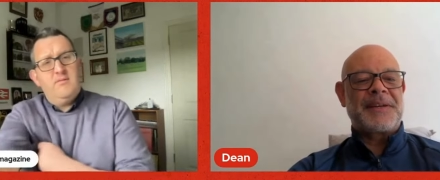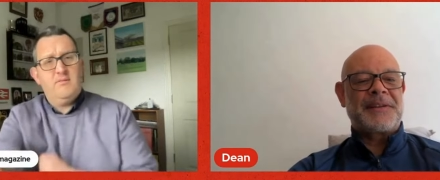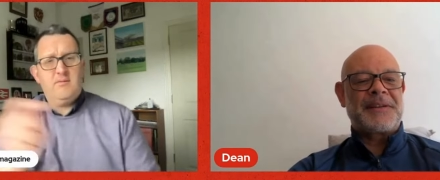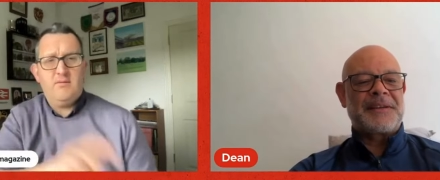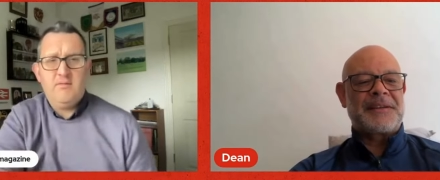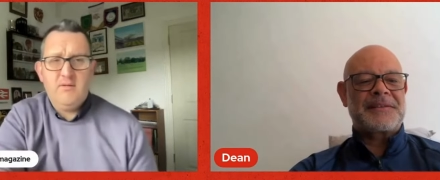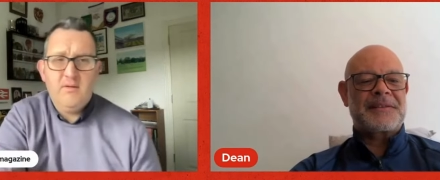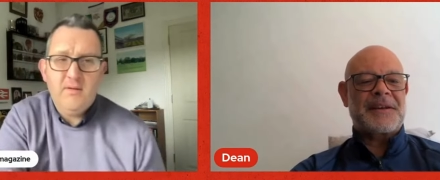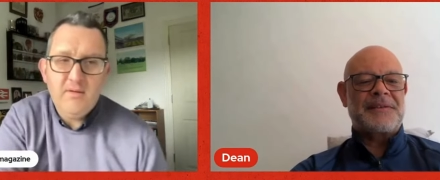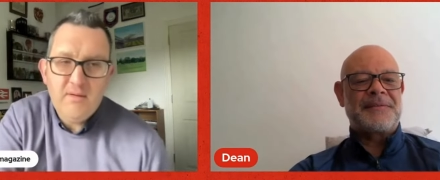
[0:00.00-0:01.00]
Speaker 1: on the
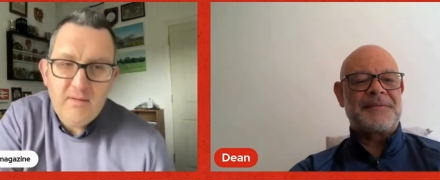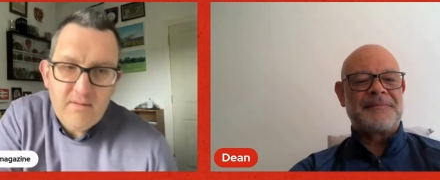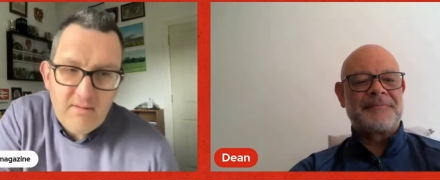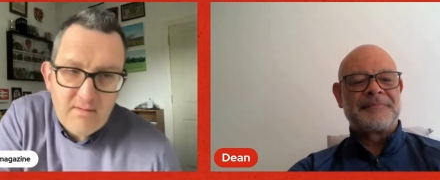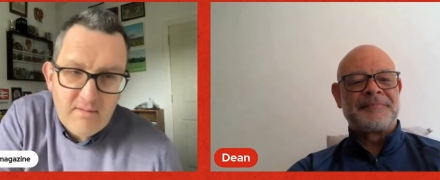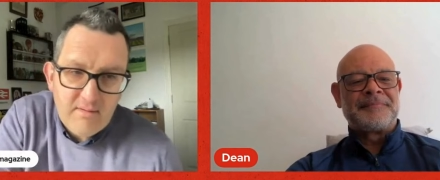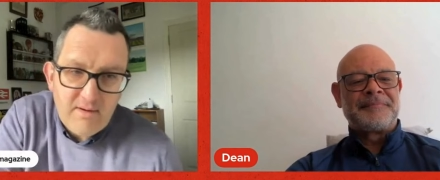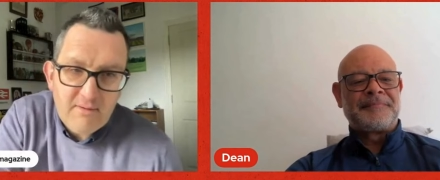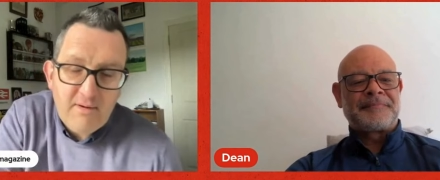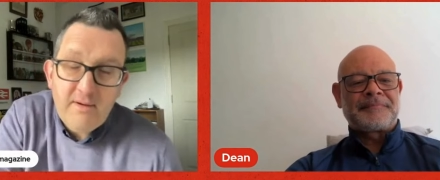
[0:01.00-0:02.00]
scone.
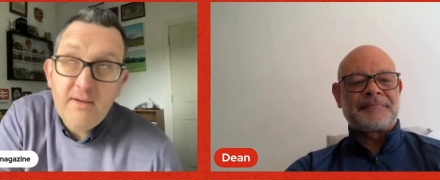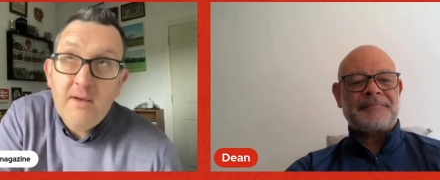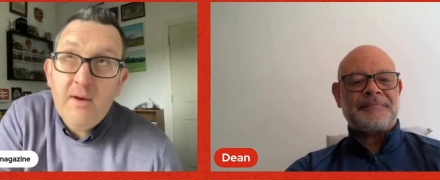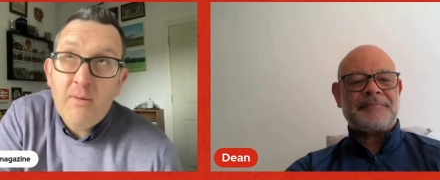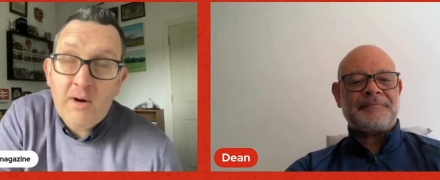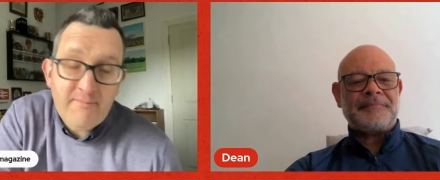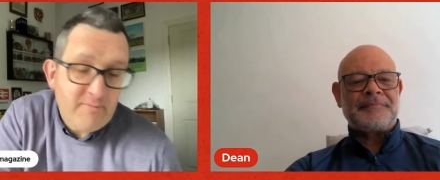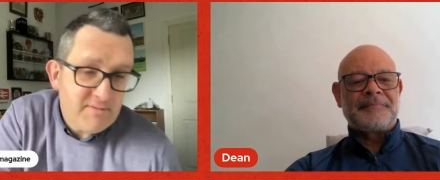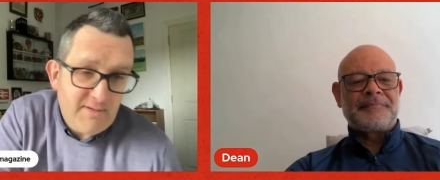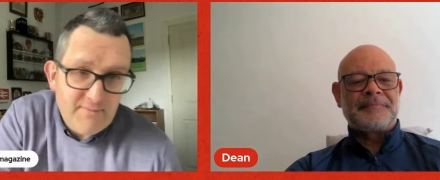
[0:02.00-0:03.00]
Speaker 2: All right. oh, right. Well, I'm
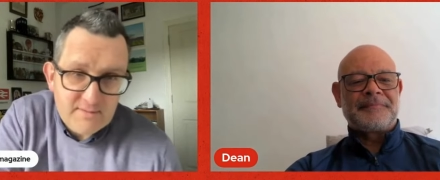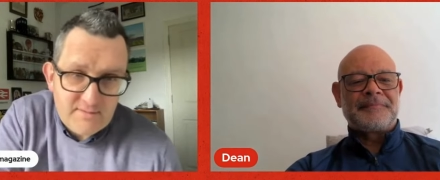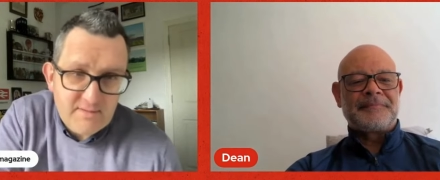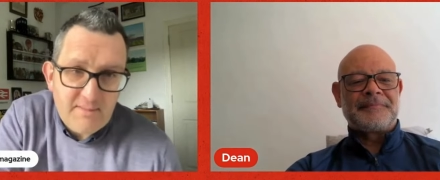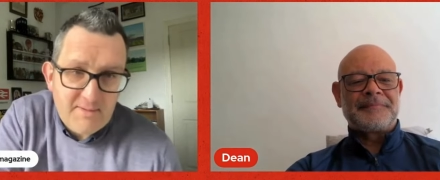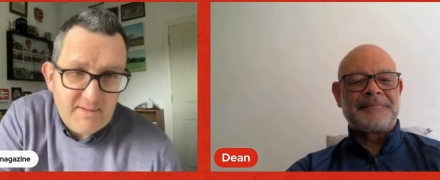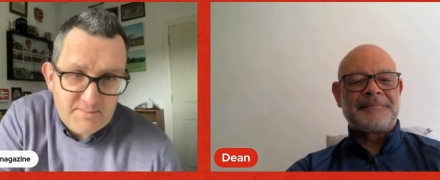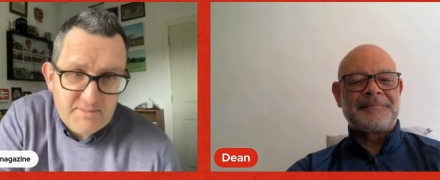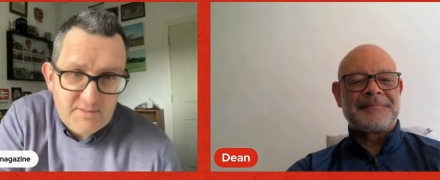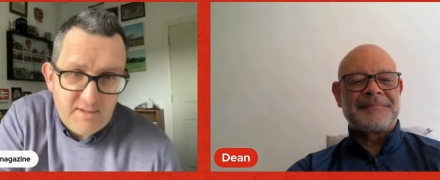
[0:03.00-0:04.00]
from Suffolk, so I mean,
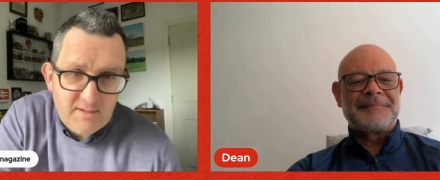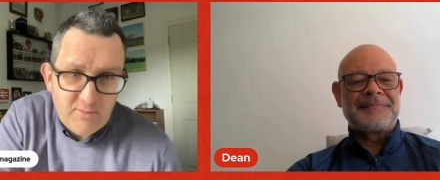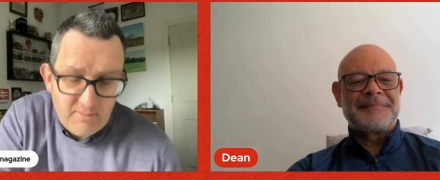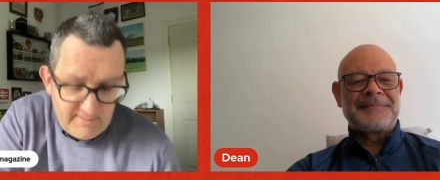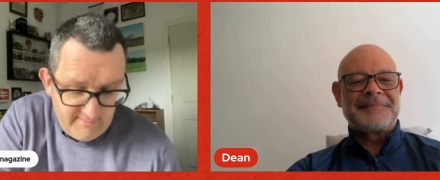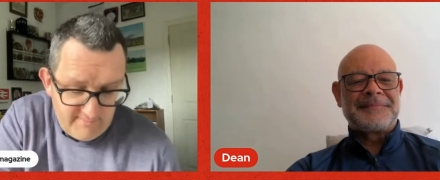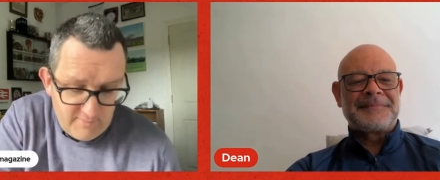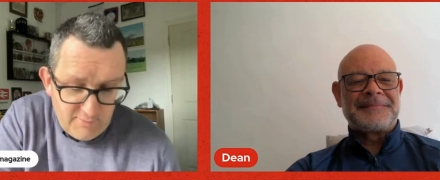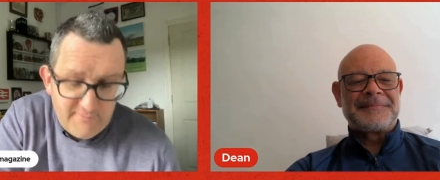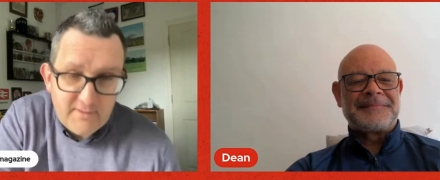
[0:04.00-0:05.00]
it's like calling me from
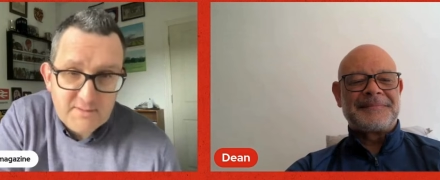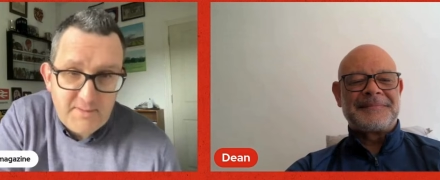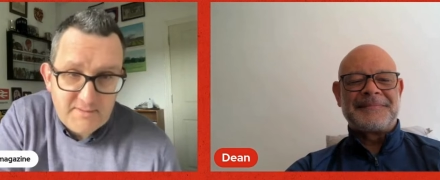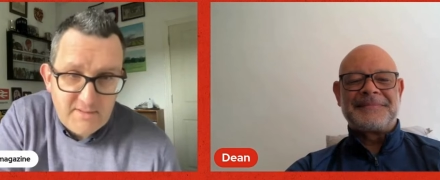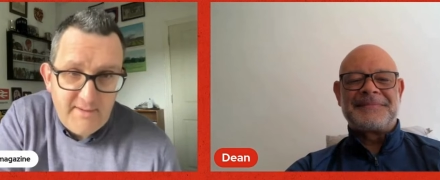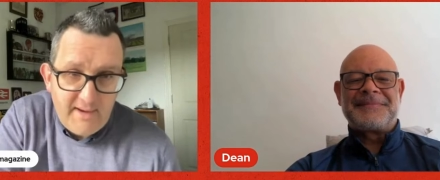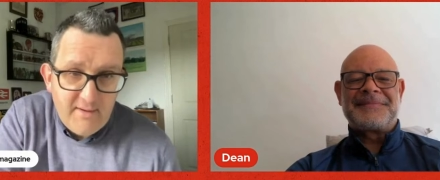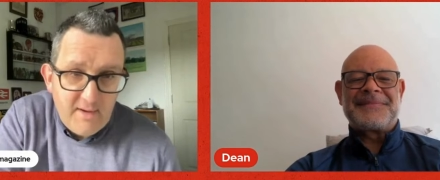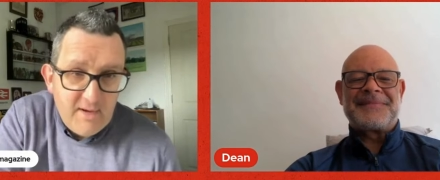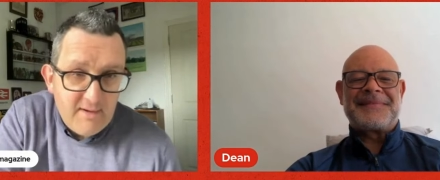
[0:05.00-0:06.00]
Norfolk, I suppose. So yeah,
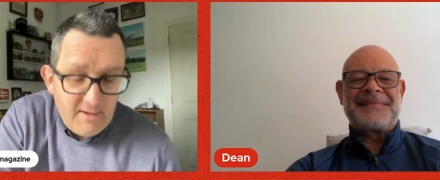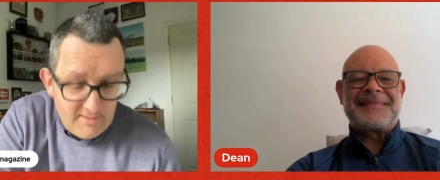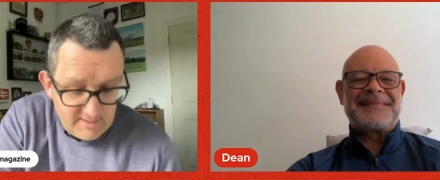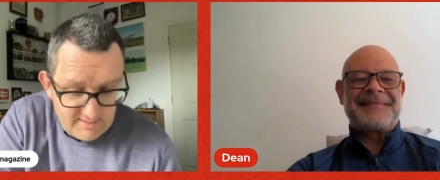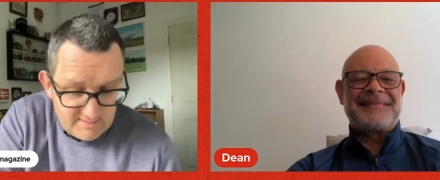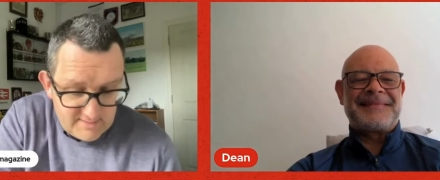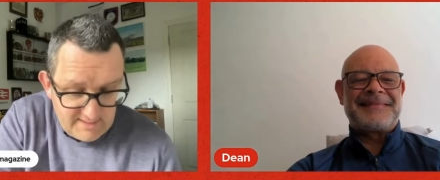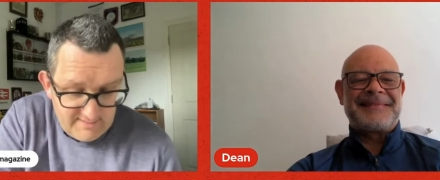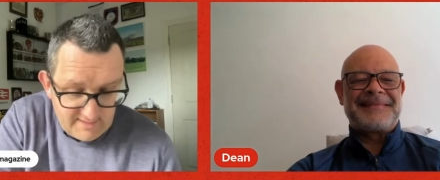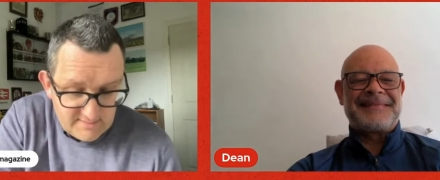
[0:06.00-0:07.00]
no, I can
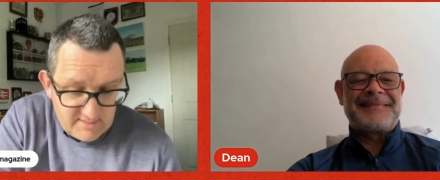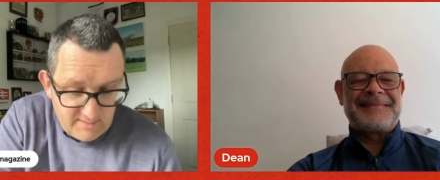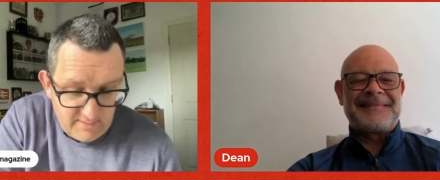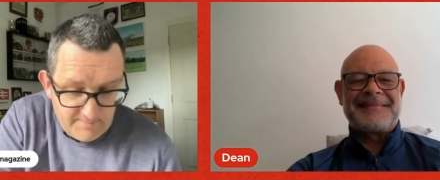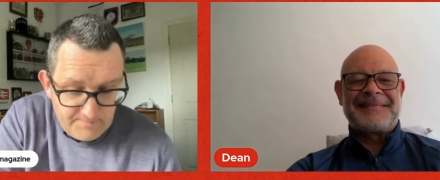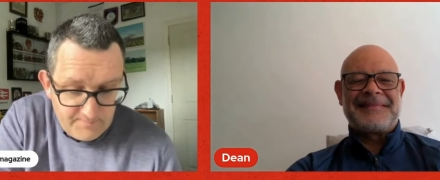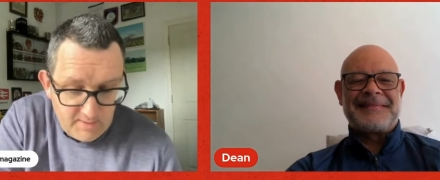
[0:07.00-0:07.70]
understand that. So um,